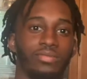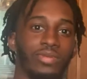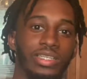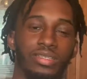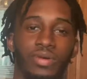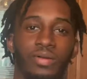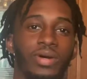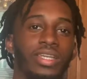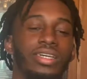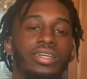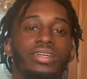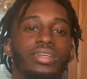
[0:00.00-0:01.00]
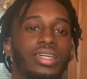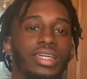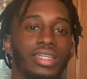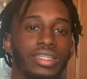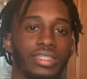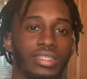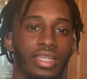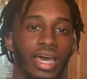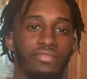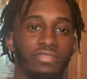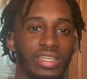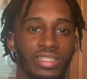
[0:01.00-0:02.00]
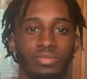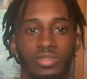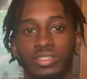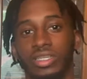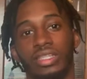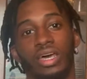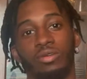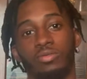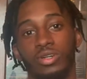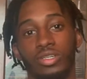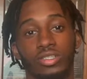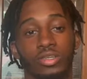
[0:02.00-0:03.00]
Wasted my money, and it's not even as similar as I thought it was.